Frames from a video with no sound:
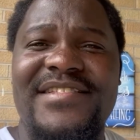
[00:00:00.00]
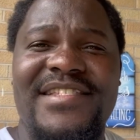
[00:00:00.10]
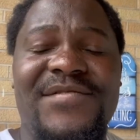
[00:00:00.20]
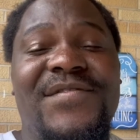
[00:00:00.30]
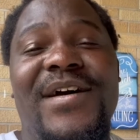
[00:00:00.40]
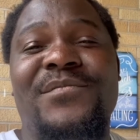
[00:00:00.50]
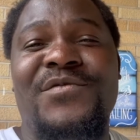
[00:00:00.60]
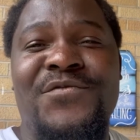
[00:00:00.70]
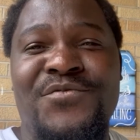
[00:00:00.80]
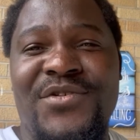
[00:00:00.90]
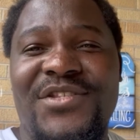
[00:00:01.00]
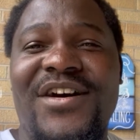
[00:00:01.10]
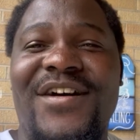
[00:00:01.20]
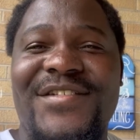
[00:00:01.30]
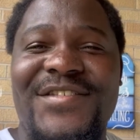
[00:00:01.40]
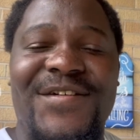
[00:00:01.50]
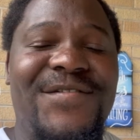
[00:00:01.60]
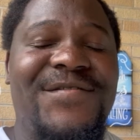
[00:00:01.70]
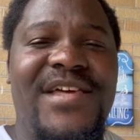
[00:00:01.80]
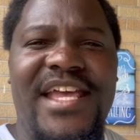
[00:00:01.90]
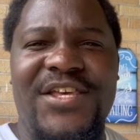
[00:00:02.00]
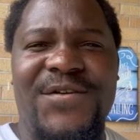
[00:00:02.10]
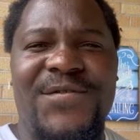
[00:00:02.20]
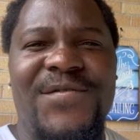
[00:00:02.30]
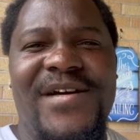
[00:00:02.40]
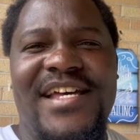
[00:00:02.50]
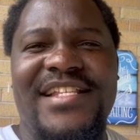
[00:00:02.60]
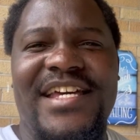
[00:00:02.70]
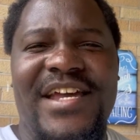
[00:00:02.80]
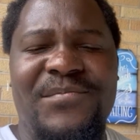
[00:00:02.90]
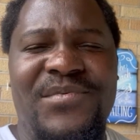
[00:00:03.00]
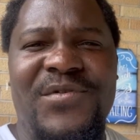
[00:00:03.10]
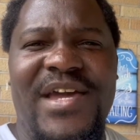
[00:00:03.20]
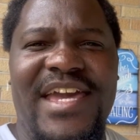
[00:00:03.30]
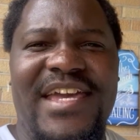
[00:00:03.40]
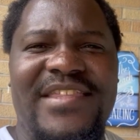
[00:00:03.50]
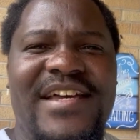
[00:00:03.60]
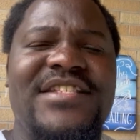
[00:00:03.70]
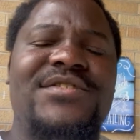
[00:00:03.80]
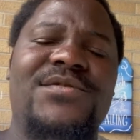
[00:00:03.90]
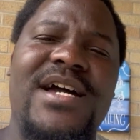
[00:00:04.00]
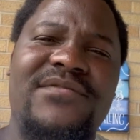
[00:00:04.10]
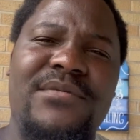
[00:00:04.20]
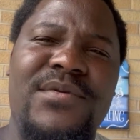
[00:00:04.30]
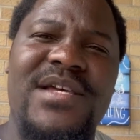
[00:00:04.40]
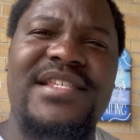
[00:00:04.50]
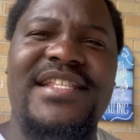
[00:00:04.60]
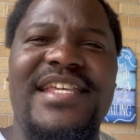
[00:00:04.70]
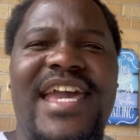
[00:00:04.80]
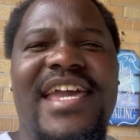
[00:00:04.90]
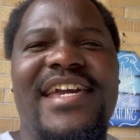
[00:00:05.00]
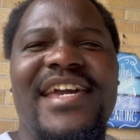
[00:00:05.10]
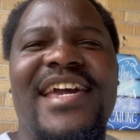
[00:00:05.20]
It's a family football talk. So thank you, and I pray that you have a blessed day,